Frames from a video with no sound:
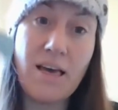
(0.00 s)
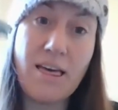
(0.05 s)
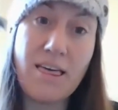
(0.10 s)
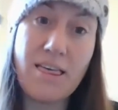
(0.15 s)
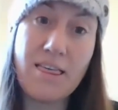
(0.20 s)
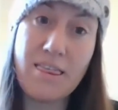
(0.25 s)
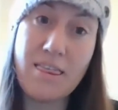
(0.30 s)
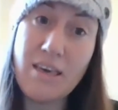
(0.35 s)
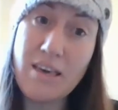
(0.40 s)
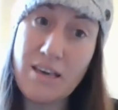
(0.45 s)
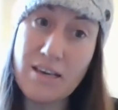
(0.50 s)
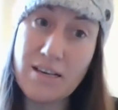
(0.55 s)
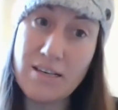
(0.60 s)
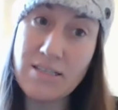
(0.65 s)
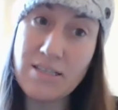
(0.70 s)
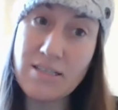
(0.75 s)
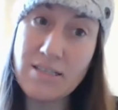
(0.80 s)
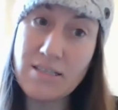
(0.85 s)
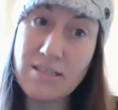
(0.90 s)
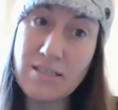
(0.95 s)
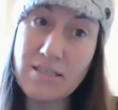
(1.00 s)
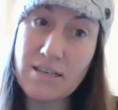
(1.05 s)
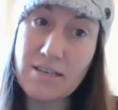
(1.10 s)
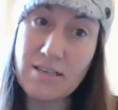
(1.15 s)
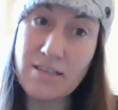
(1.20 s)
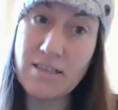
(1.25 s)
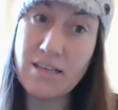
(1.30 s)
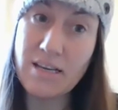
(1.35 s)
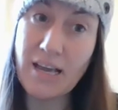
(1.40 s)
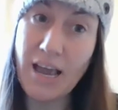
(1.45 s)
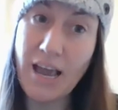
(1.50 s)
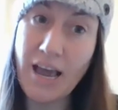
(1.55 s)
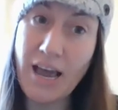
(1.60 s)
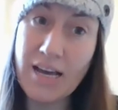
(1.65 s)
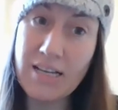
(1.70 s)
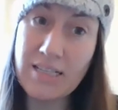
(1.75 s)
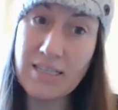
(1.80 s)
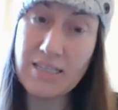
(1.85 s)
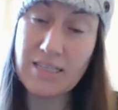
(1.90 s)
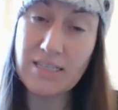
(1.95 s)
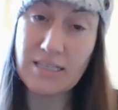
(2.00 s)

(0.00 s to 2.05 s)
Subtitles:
This is the cat